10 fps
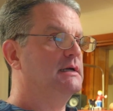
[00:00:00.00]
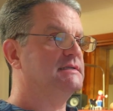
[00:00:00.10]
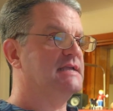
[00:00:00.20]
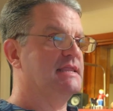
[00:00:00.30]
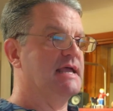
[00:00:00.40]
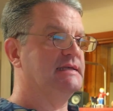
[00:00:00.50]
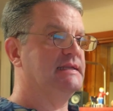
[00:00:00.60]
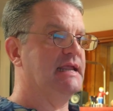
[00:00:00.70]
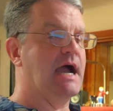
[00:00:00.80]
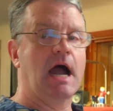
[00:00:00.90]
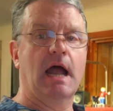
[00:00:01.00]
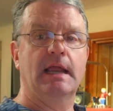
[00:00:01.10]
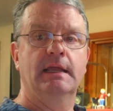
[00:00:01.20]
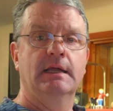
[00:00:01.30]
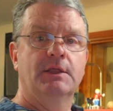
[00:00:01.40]
send that
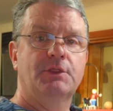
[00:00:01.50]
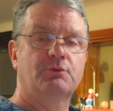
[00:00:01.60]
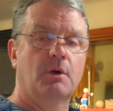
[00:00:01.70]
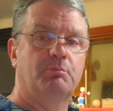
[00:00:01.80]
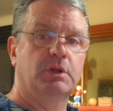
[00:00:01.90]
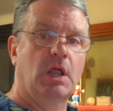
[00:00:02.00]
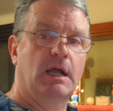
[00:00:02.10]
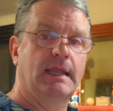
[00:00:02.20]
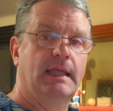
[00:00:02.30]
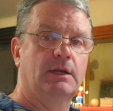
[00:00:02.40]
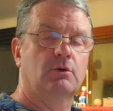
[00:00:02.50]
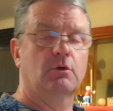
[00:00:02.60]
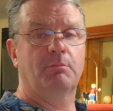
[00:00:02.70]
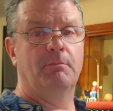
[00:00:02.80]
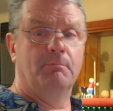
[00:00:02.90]
DI through a plug-in
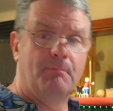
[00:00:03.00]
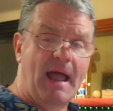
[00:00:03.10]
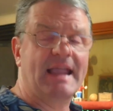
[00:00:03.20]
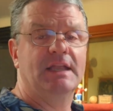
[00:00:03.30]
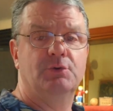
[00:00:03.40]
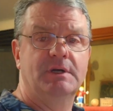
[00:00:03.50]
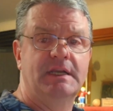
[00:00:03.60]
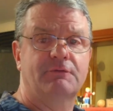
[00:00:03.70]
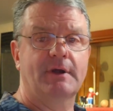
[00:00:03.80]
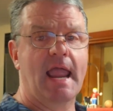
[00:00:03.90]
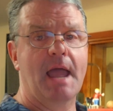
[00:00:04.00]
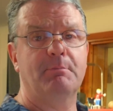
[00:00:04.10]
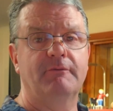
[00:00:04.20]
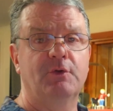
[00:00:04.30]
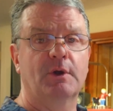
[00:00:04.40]
or back into a different
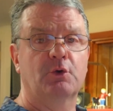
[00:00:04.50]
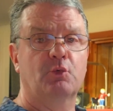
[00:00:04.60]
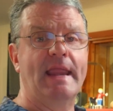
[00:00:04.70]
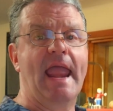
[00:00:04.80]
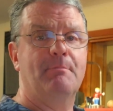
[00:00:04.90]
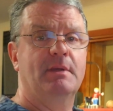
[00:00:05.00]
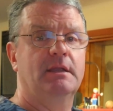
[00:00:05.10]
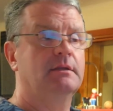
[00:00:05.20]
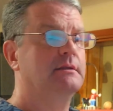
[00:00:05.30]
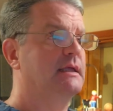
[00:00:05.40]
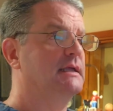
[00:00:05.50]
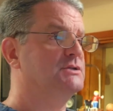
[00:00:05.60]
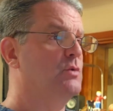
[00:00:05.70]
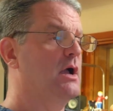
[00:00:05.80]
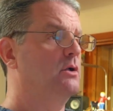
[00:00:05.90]
amp if you want to reamp it
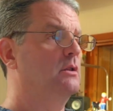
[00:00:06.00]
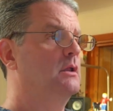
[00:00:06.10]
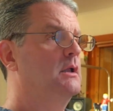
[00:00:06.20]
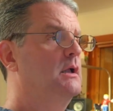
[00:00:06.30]
as well.